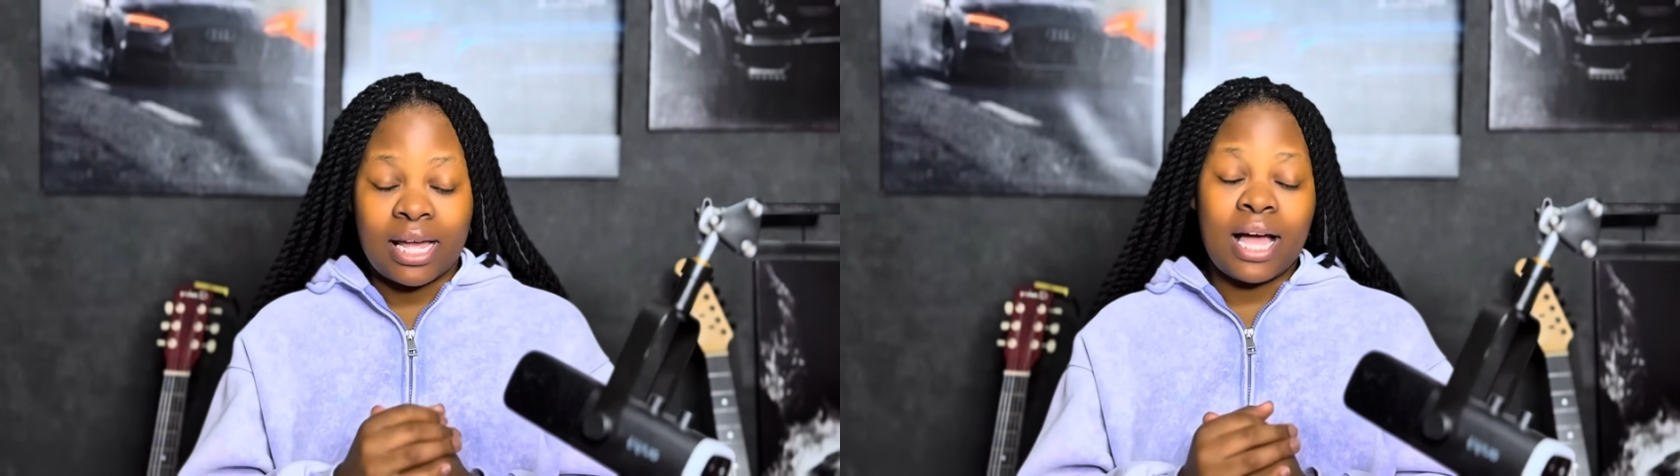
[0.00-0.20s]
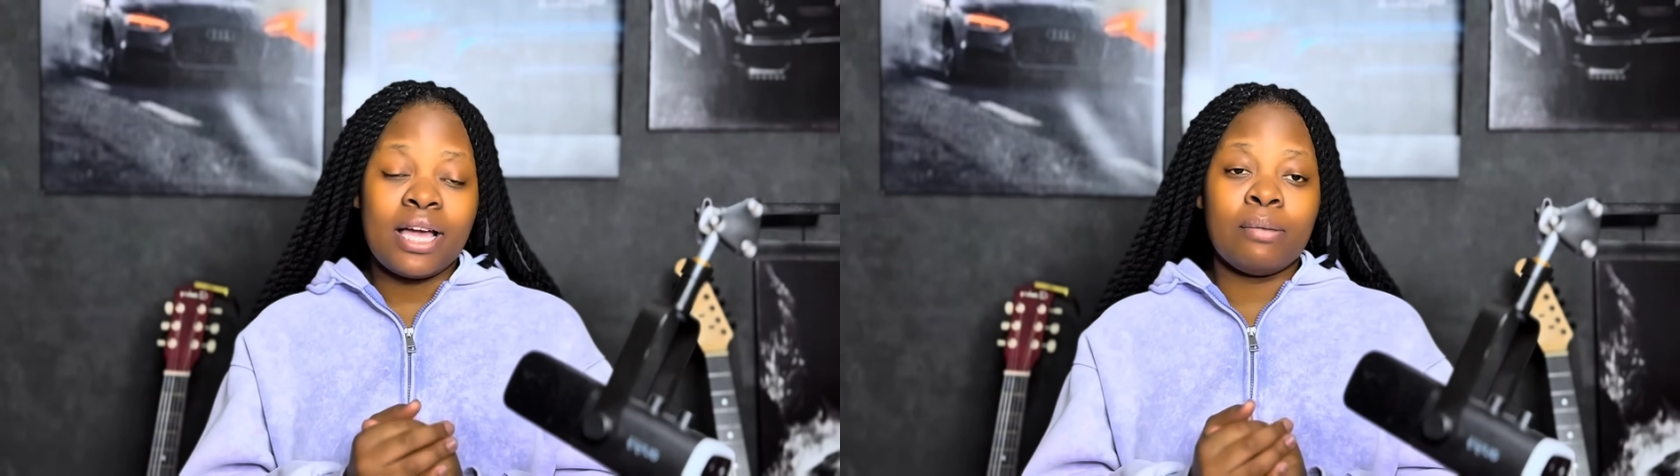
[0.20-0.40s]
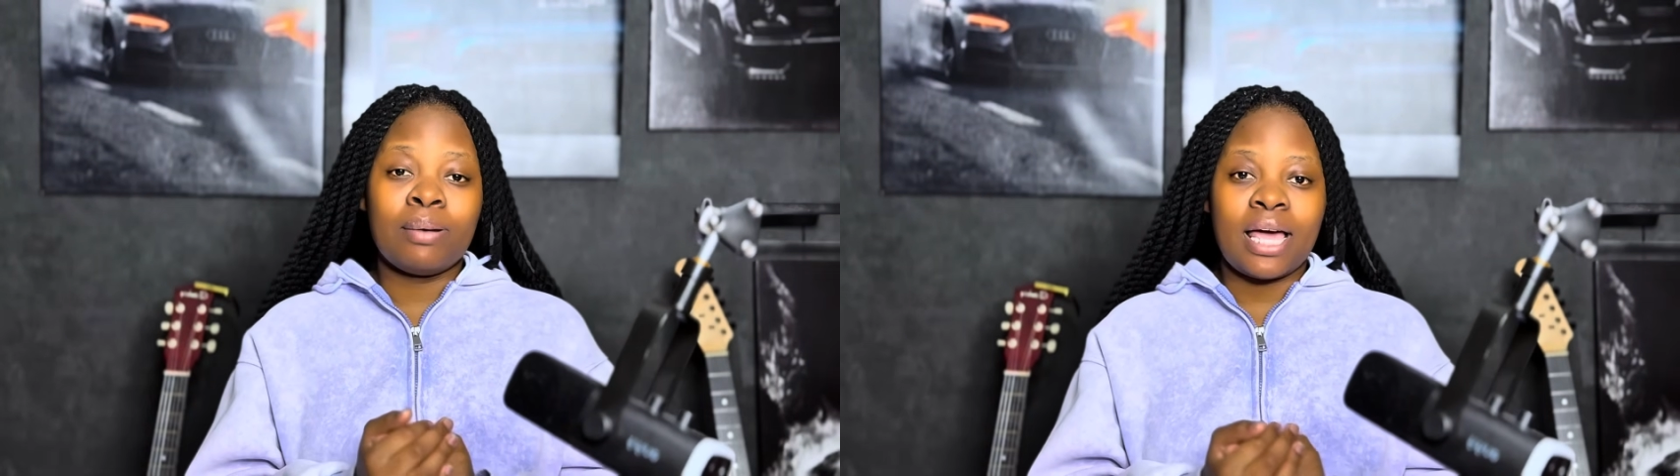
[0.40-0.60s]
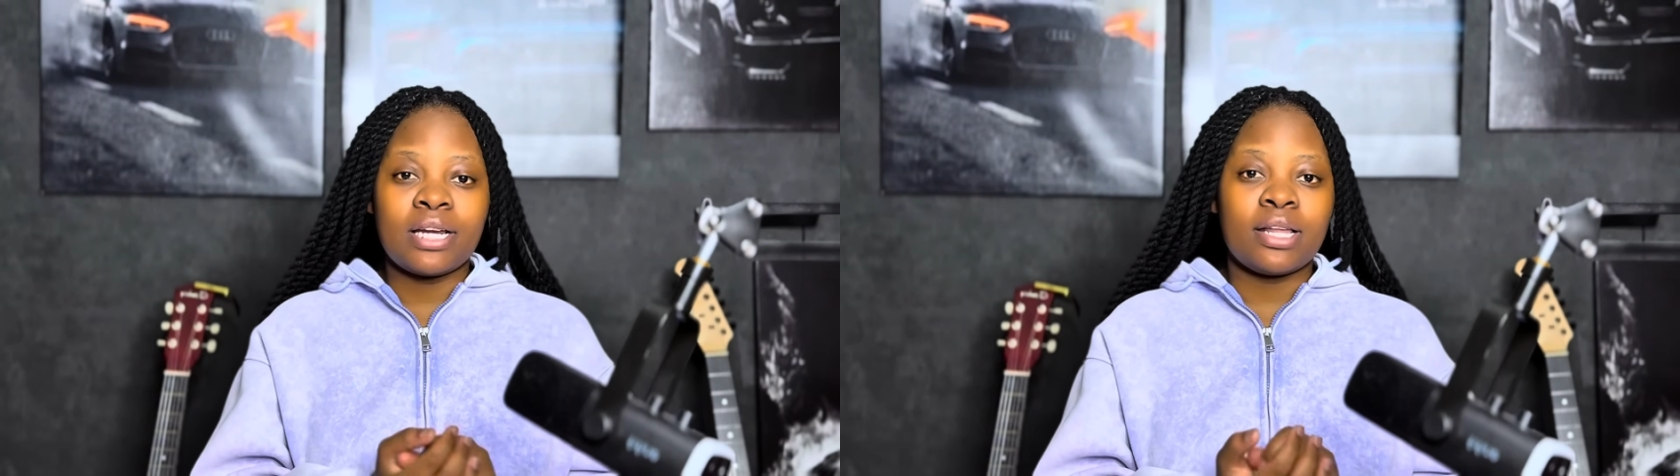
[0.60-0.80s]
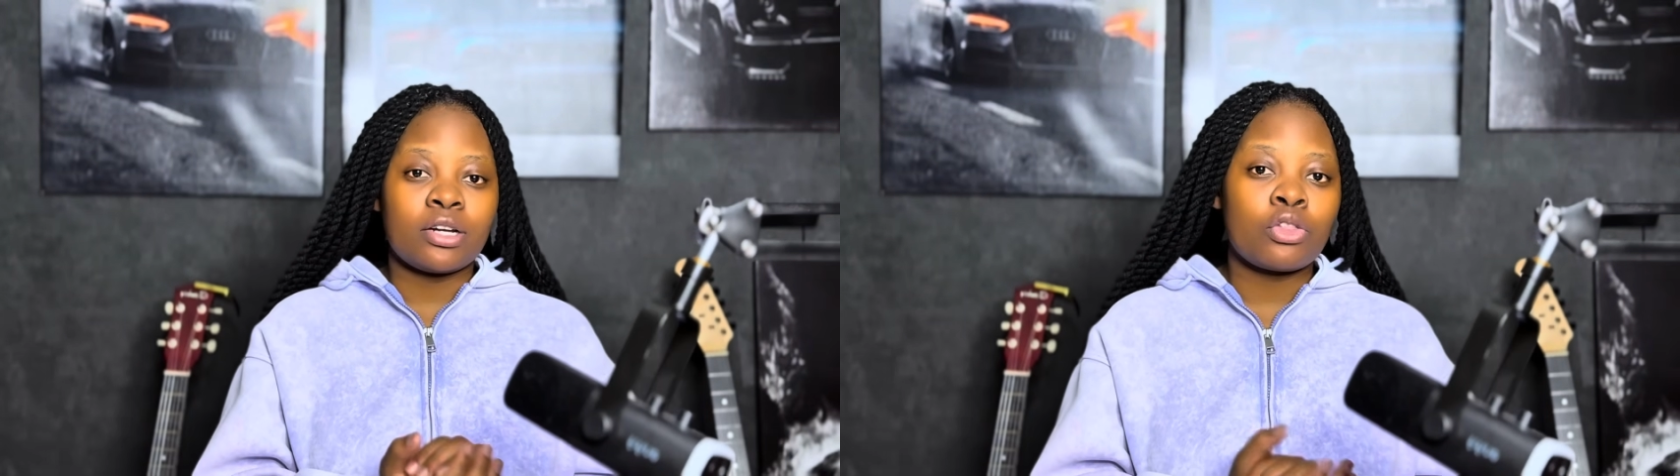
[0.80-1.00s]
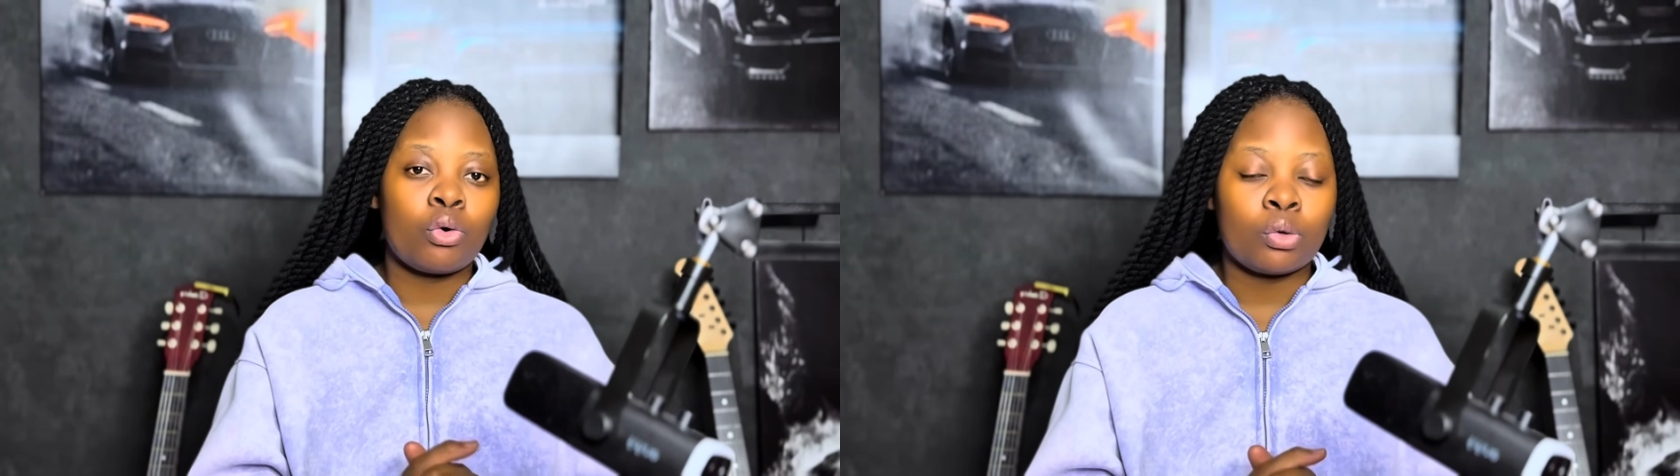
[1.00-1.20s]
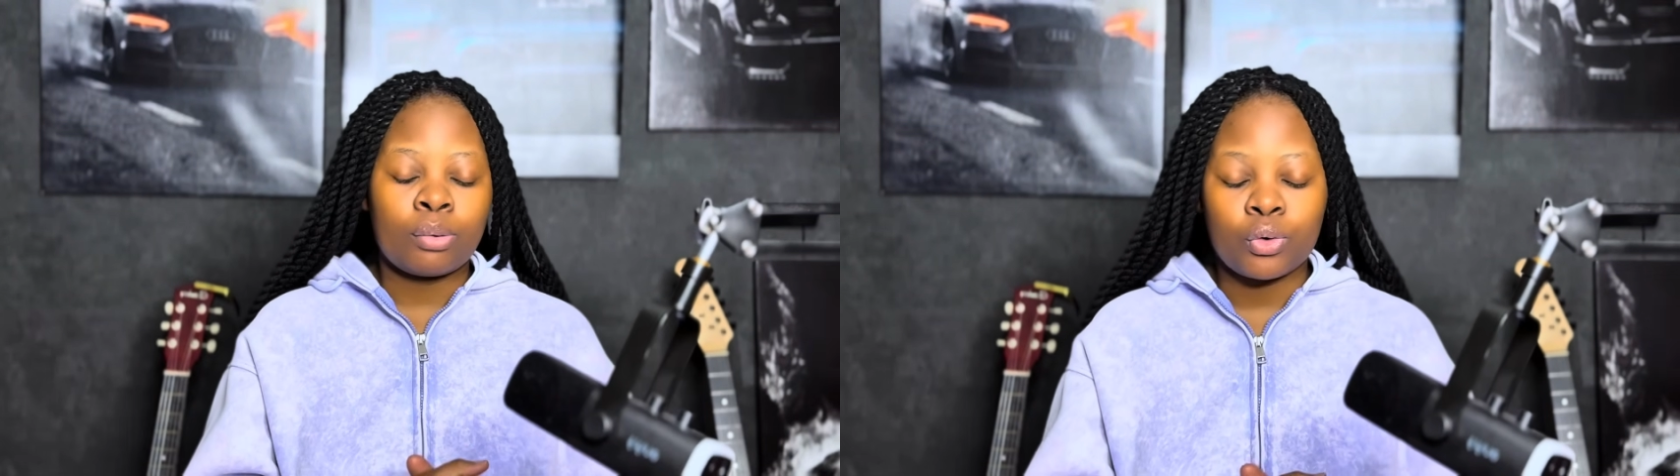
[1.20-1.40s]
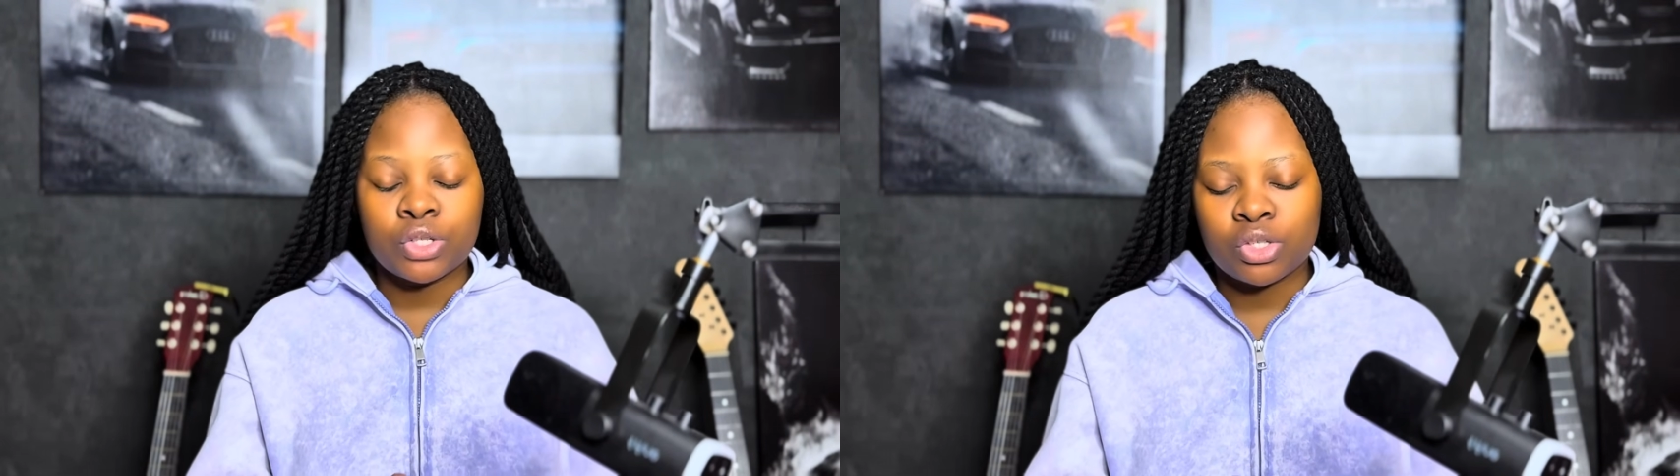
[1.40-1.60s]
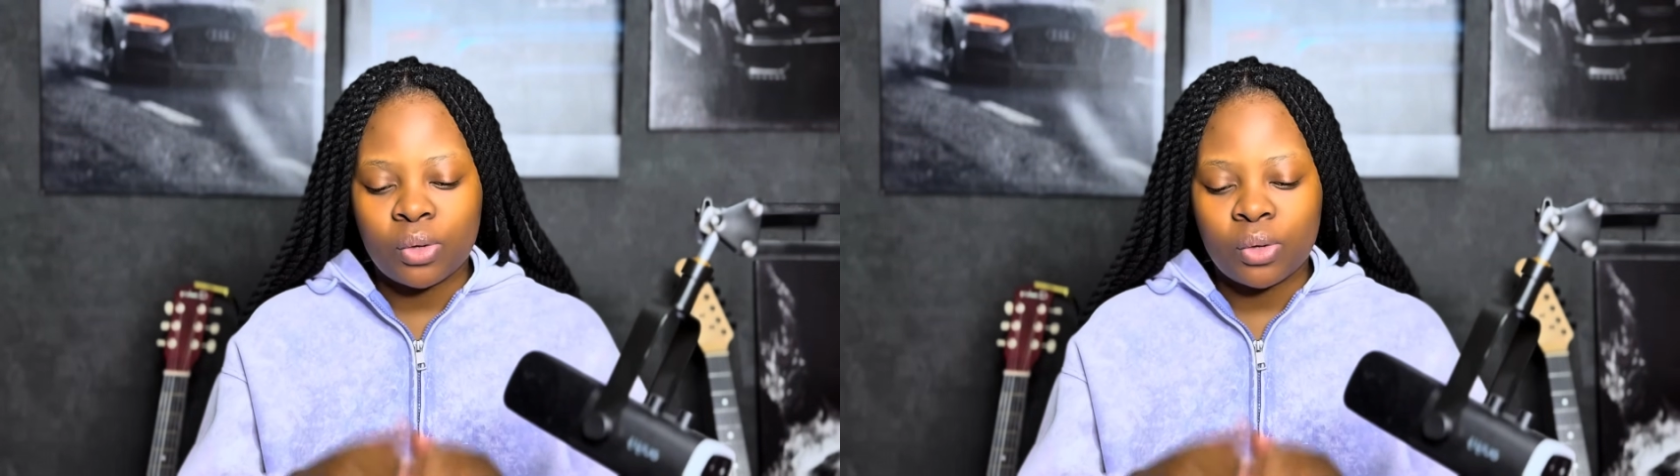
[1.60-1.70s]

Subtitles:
I applied that thought process.